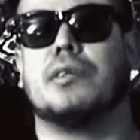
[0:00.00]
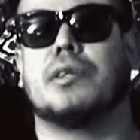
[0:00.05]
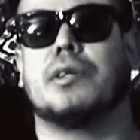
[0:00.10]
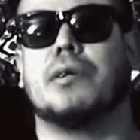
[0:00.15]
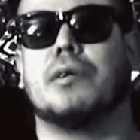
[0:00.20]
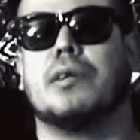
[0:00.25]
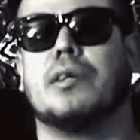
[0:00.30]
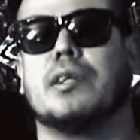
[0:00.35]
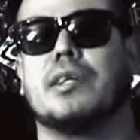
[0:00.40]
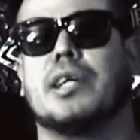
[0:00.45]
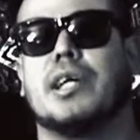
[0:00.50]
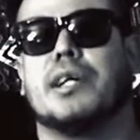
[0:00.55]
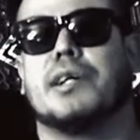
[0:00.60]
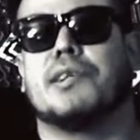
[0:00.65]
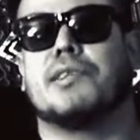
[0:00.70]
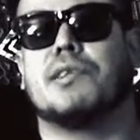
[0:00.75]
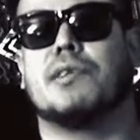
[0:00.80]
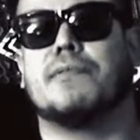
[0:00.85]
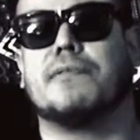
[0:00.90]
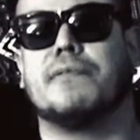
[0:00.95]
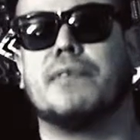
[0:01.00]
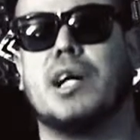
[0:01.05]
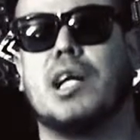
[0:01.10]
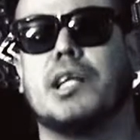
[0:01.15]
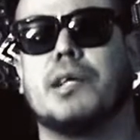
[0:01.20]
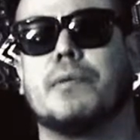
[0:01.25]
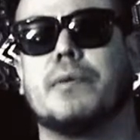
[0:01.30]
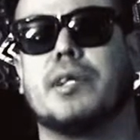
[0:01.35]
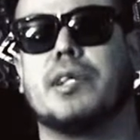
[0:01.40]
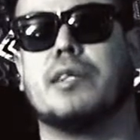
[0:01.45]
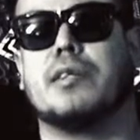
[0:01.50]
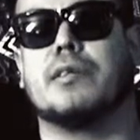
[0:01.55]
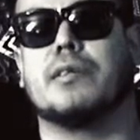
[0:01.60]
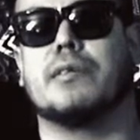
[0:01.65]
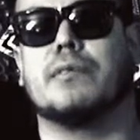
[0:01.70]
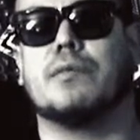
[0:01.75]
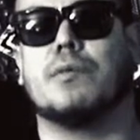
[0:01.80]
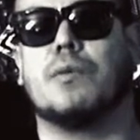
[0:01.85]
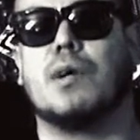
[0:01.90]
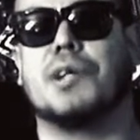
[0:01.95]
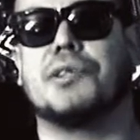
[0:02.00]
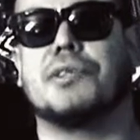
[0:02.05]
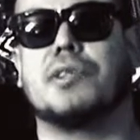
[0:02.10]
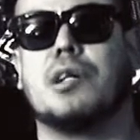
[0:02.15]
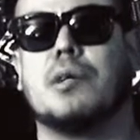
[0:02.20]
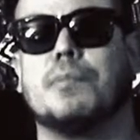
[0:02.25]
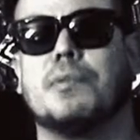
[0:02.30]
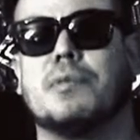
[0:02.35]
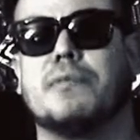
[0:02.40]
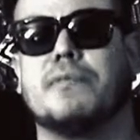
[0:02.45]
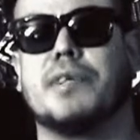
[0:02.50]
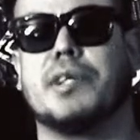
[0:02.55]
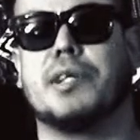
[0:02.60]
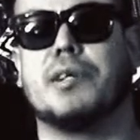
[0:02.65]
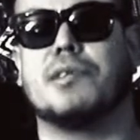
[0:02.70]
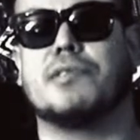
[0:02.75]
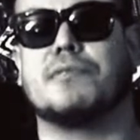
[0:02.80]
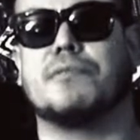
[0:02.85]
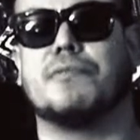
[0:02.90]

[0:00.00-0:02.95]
go ahead and get yourself evaluated, or watch a couple of videos,